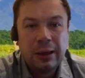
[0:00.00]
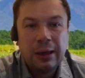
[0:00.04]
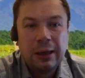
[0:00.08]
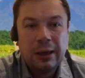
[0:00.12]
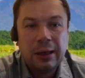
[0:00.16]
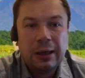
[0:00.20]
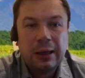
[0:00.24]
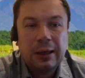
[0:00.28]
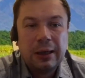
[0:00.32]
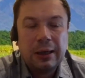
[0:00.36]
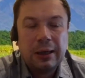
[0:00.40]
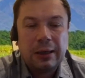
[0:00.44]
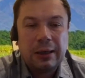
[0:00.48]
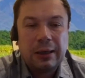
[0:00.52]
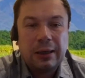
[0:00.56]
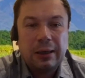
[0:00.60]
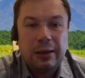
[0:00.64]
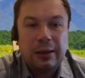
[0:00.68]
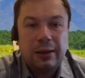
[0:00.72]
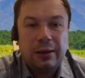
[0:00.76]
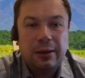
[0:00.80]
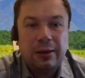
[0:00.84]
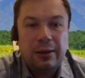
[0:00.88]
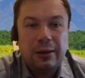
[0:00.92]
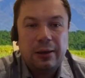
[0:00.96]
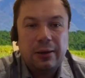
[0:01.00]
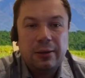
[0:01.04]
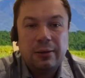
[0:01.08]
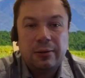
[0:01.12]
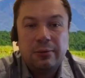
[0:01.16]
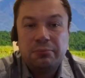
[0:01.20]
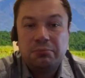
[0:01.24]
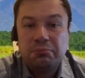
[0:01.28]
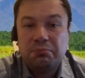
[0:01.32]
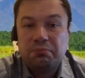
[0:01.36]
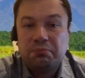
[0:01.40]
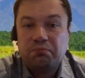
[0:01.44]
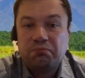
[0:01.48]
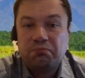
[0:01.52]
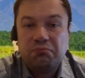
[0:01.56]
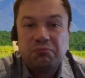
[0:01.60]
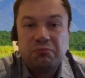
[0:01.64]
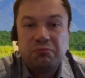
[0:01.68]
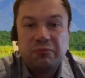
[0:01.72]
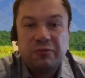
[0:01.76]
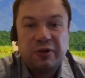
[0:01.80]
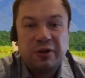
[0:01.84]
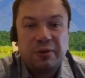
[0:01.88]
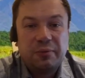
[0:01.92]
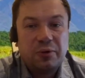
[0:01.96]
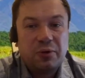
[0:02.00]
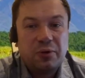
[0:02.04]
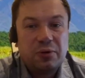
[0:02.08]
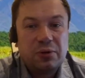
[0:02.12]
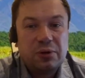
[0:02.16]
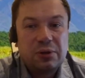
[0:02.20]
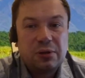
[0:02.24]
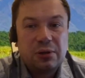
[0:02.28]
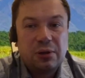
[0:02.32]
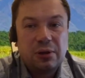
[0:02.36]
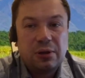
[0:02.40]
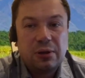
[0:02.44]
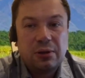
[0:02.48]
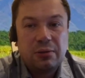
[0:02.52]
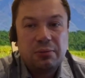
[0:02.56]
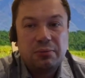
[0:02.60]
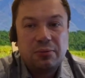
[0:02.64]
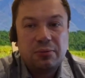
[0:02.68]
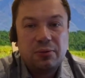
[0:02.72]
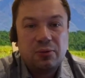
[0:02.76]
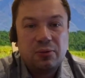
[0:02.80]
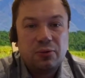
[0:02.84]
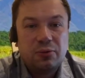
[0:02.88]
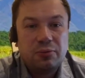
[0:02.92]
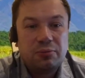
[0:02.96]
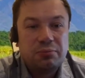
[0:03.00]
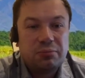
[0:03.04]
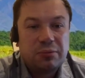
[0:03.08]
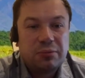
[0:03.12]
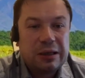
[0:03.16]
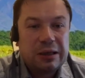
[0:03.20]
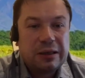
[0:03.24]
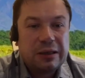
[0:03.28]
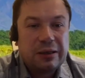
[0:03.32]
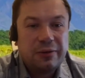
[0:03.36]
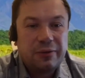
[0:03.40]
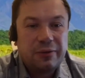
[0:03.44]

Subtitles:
various statuses. It's all